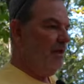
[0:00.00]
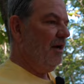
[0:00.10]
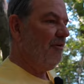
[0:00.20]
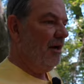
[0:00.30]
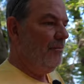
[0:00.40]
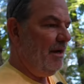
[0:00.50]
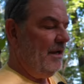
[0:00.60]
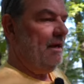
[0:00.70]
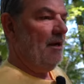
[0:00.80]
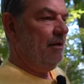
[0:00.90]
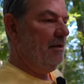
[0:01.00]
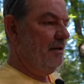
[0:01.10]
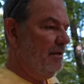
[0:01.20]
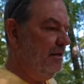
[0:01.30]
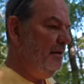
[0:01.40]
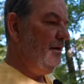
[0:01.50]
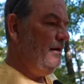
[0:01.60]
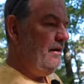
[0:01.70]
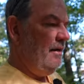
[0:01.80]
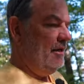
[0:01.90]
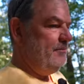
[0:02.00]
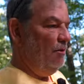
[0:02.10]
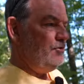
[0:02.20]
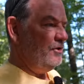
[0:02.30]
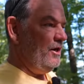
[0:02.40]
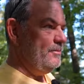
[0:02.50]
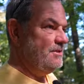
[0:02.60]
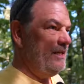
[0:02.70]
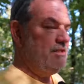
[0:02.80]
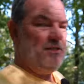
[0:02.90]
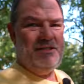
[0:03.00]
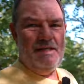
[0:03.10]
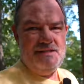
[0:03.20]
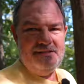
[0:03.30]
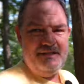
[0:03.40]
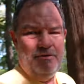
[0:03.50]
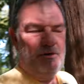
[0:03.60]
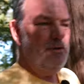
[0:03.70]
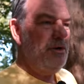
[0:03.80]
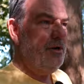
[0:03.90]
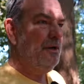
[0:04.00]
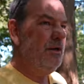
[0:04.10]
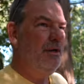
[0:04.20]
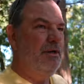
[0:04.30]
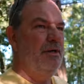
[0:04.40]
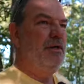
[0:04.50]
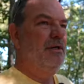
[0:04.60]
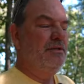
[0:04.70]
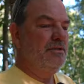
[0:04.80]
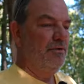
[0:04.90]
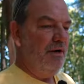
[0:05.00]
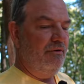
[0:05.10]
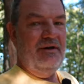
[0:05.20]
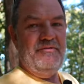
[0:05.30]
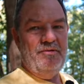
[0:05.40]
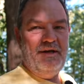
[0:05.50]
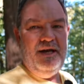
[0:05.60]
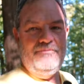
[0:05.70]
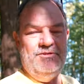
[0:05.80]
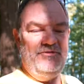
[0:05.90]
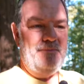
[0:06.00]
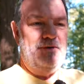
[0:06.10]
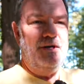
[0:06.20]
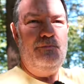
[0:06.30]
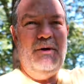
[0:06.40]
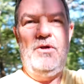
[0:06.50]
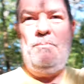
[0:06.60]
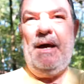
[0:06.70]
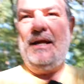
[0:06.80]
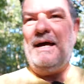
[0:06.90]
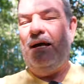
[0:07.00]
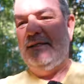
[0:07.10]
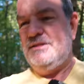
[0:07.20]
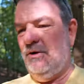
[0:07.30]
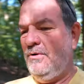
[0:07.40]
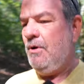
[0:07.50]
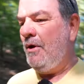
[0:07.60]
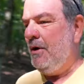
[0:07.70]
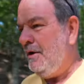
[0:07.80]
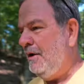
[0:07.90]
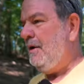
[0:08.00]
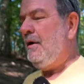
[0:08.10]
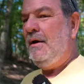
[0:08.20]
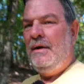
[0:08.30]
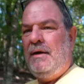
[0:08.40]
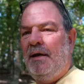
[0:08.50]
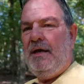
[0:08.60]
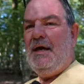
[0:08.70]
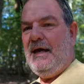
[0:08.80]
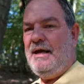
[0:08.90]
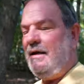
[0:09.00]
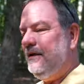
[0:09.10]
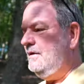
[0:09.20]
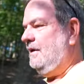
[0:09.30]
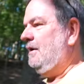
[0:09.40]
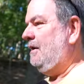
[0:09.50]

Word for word: I've got my uh, exposure compensation set to zero so however the camera is framing it up, automatic ISO, and